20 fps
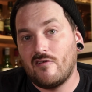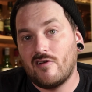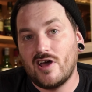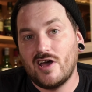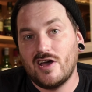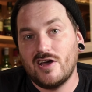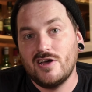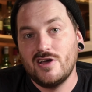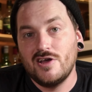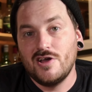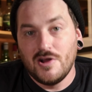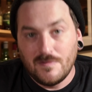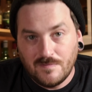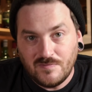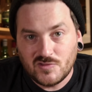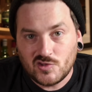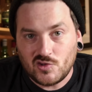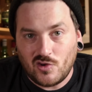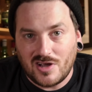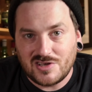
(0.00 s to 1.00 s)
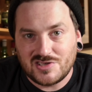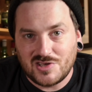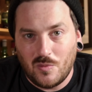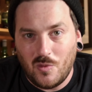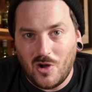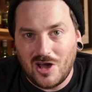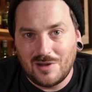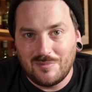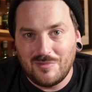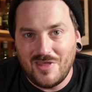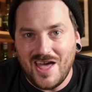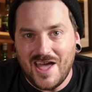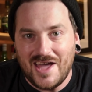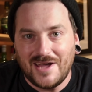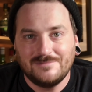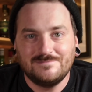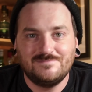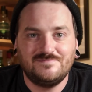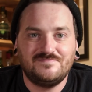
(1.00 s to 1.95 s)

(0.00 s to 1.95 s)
and try some while I'm there.